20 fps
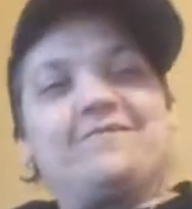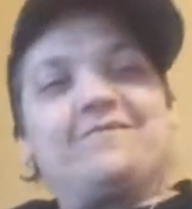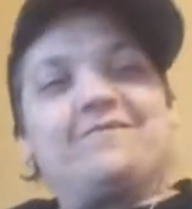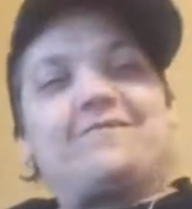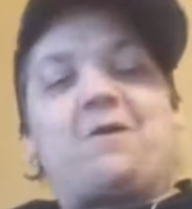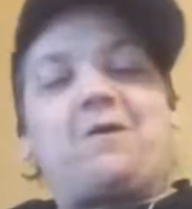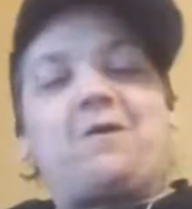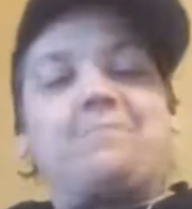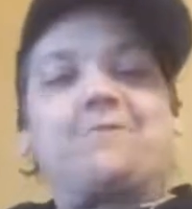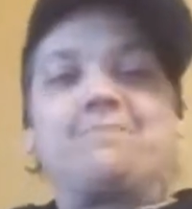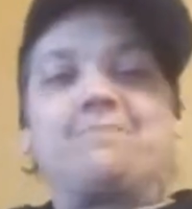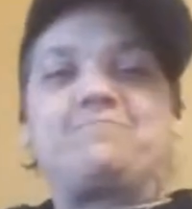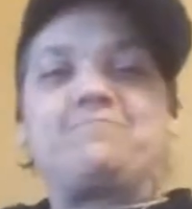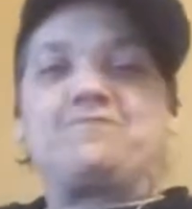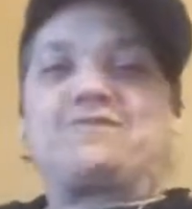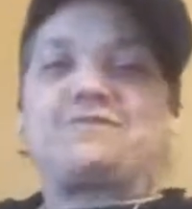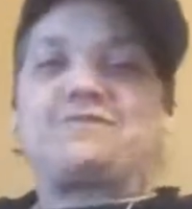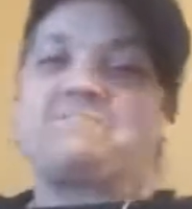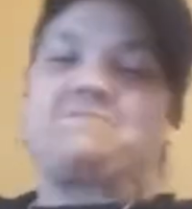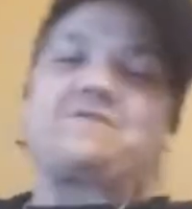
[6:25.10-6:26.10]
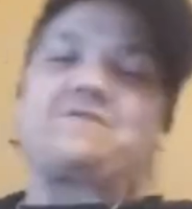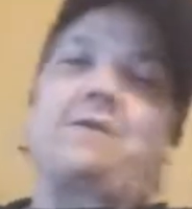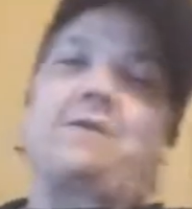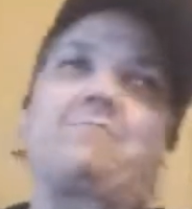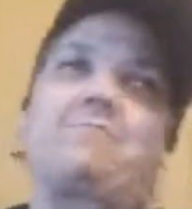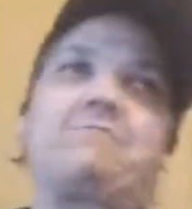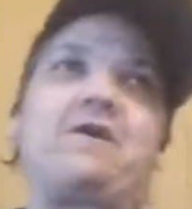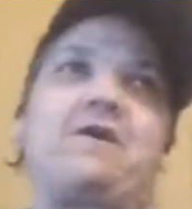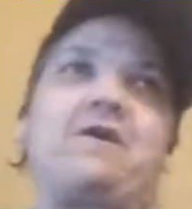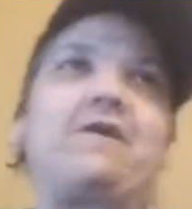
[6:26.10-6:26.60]
coming up with stuff on top of my
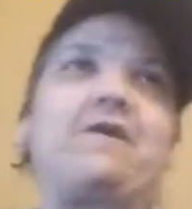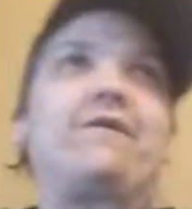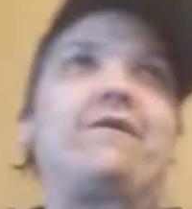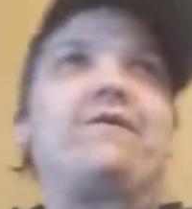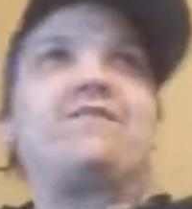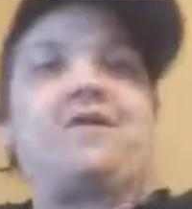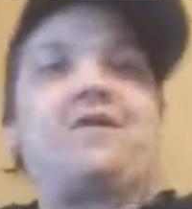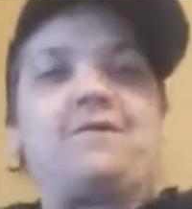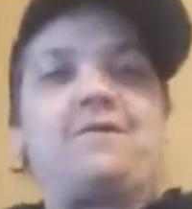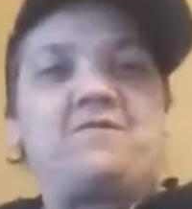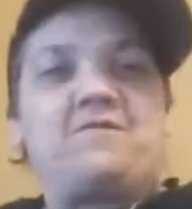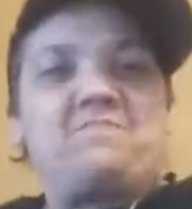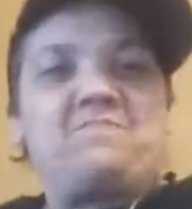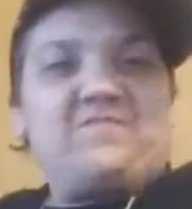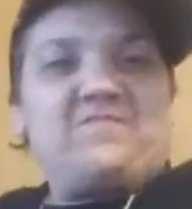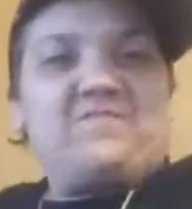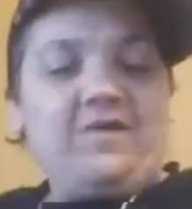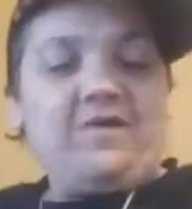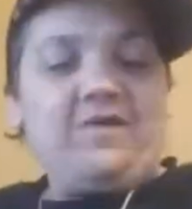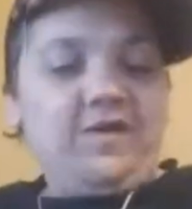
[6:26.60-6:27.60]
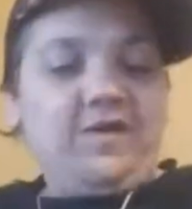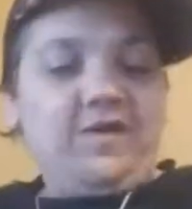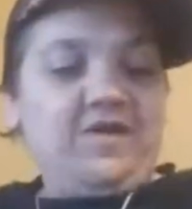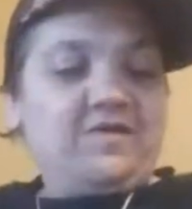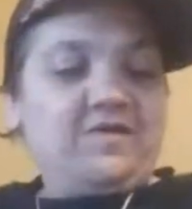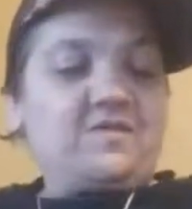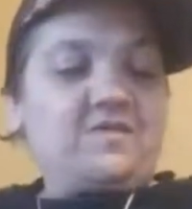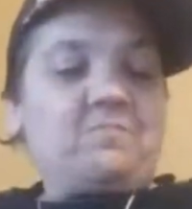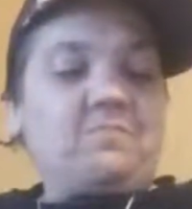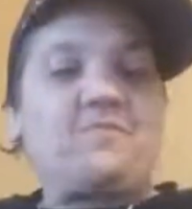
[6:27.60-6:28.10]
head. I mean,
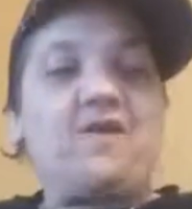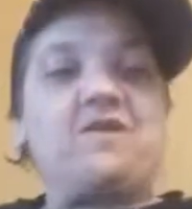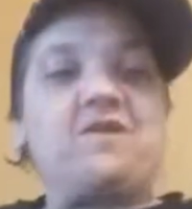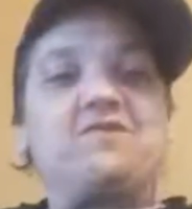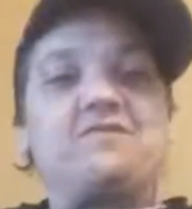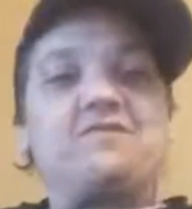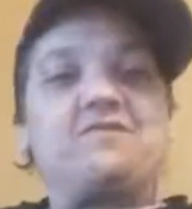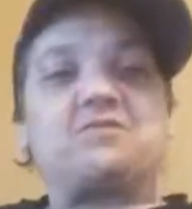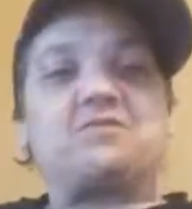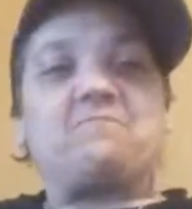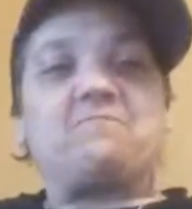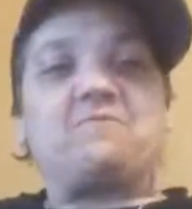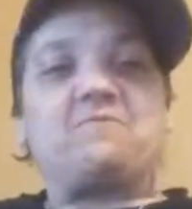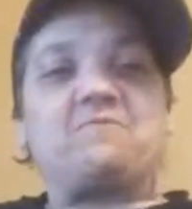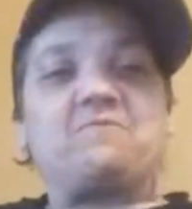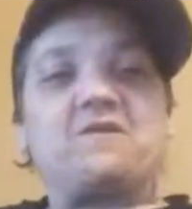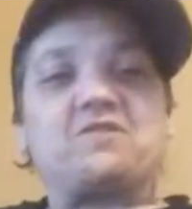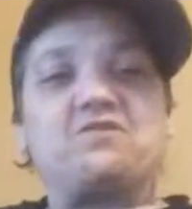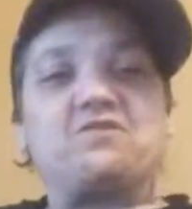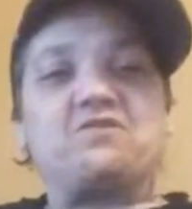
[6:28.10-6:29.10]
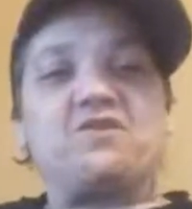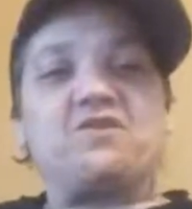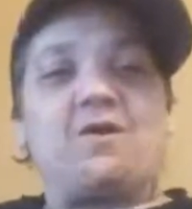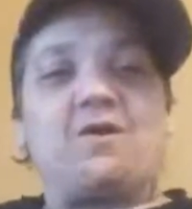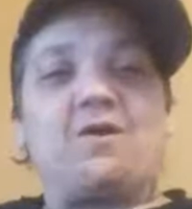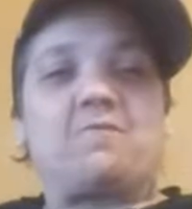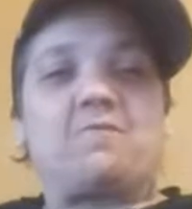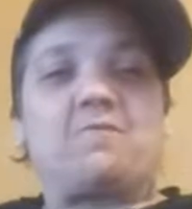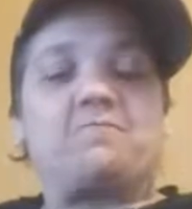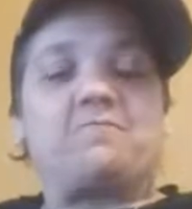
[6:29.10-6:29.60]
depending on the stuff that's in here, I
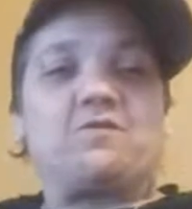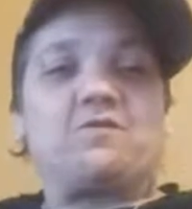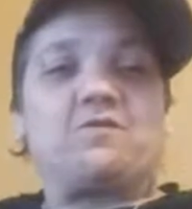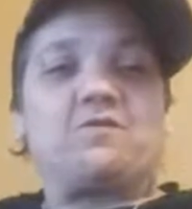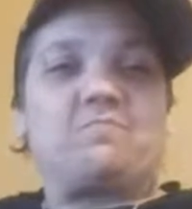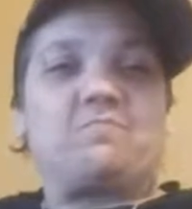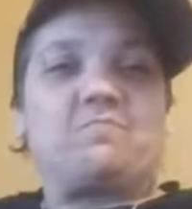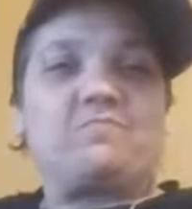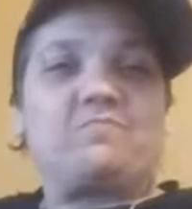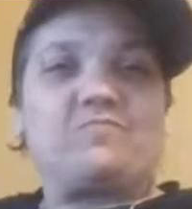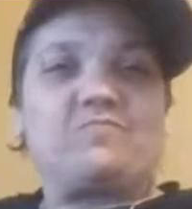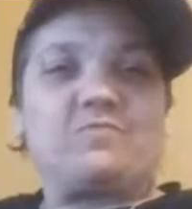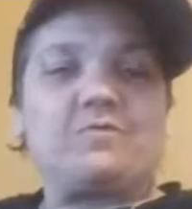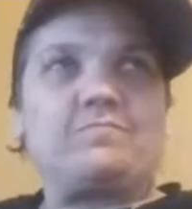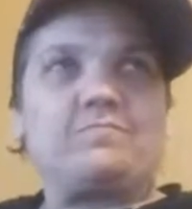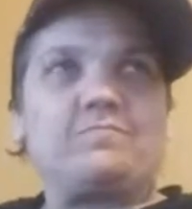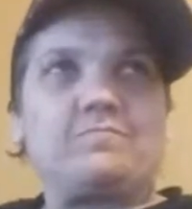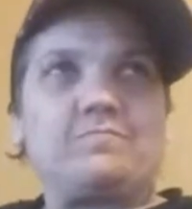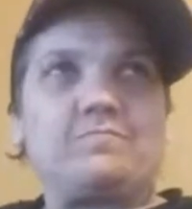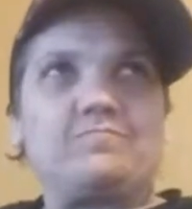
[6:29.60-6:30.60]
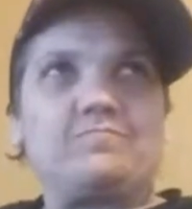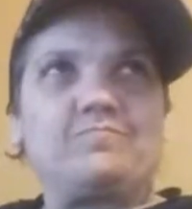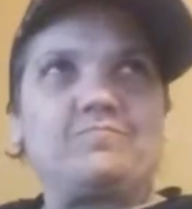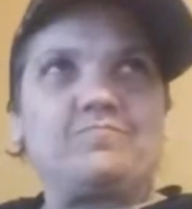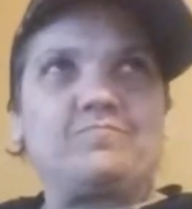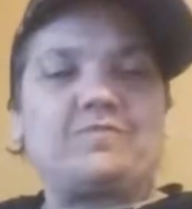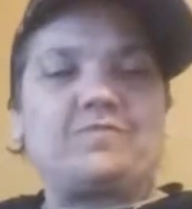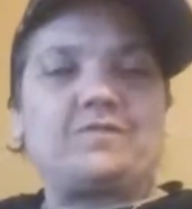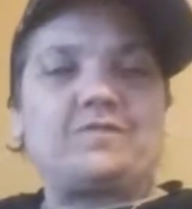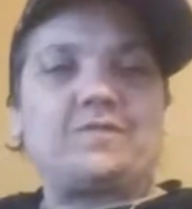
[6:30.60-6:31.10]
probably end up
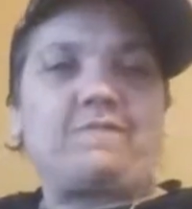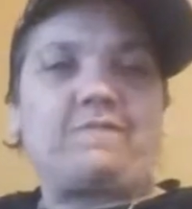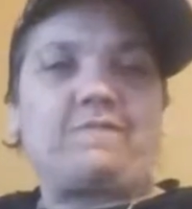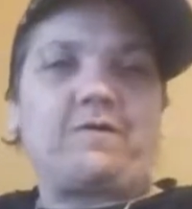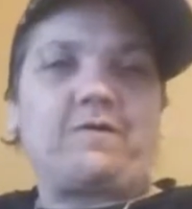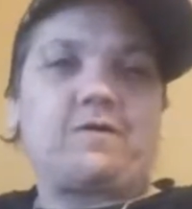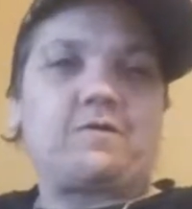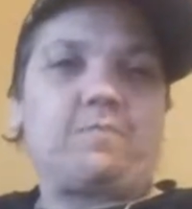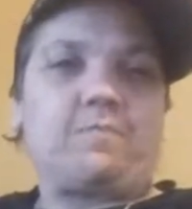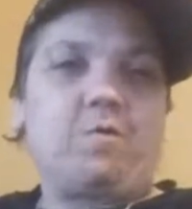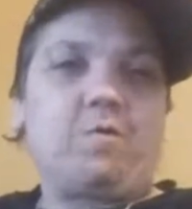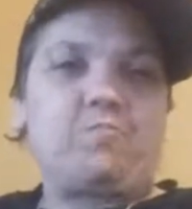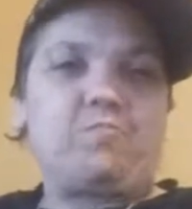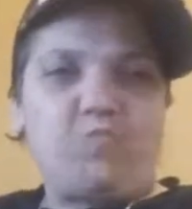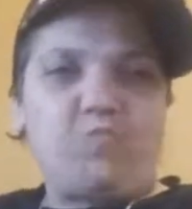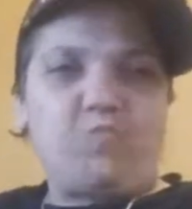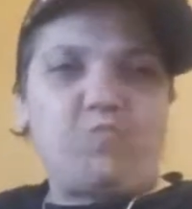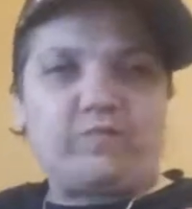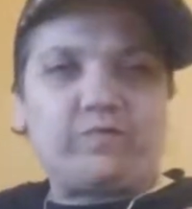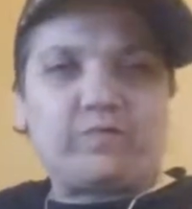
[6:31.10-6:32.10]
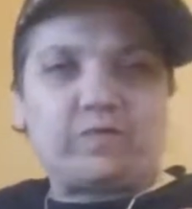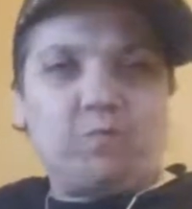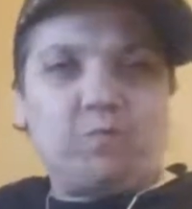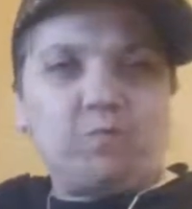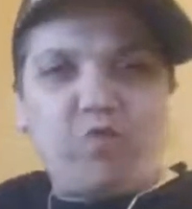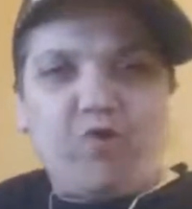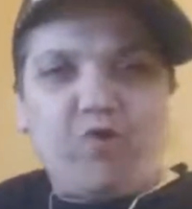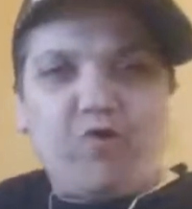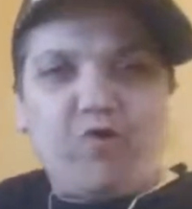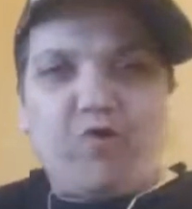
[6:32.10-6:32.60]
seeing if I could come up with some
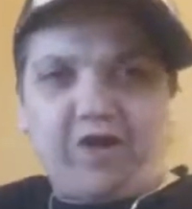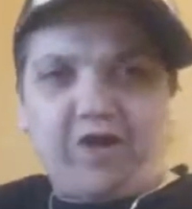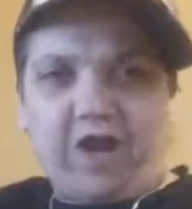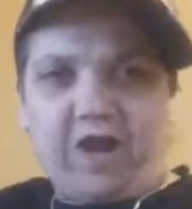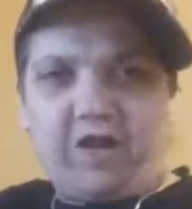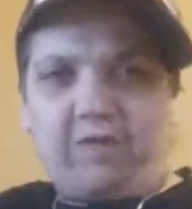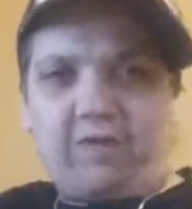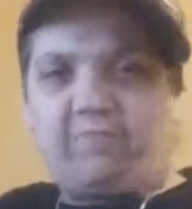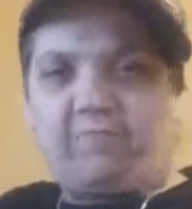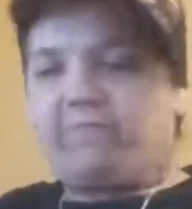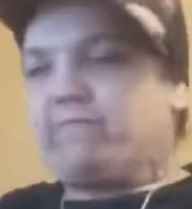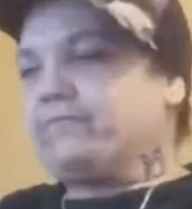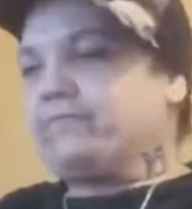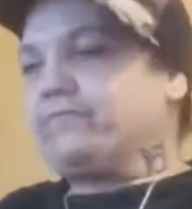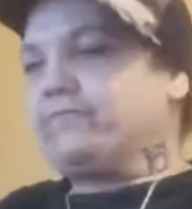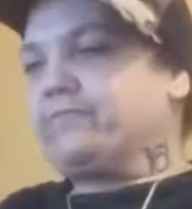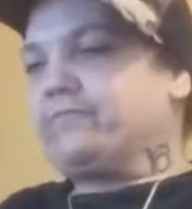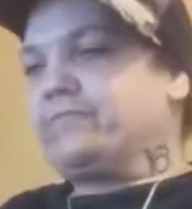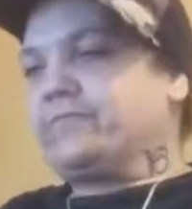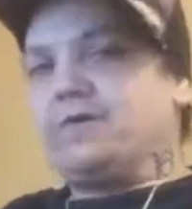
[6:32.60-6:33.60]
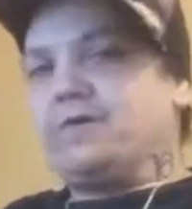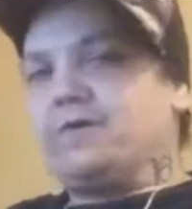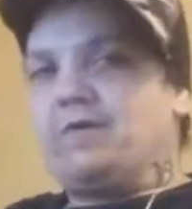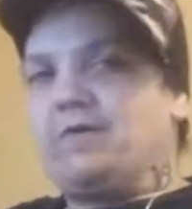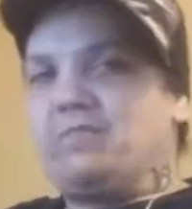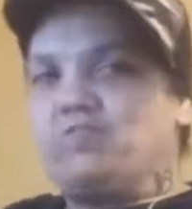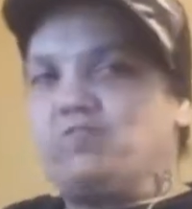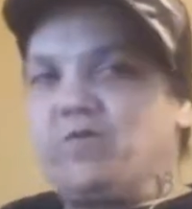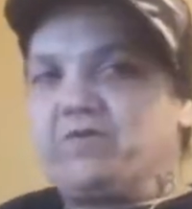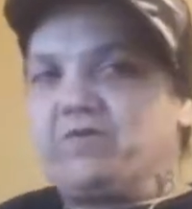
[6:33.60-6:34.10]
weird name of what
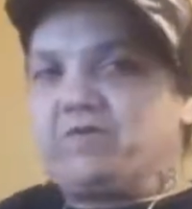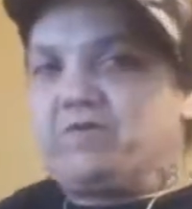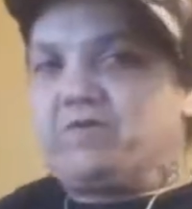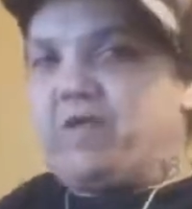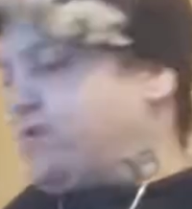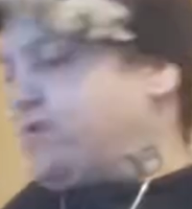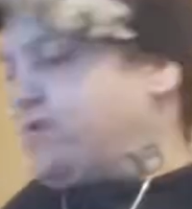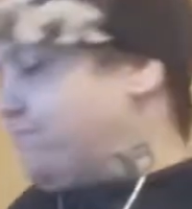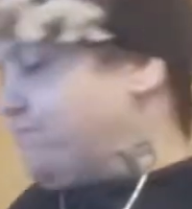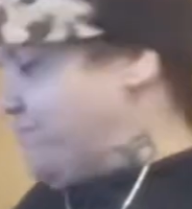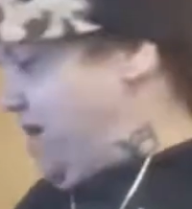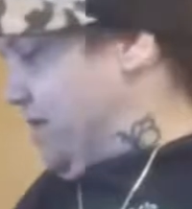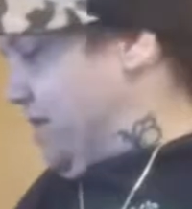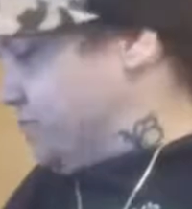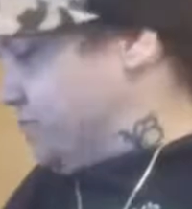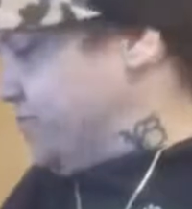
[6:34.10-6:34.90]
the name of the box would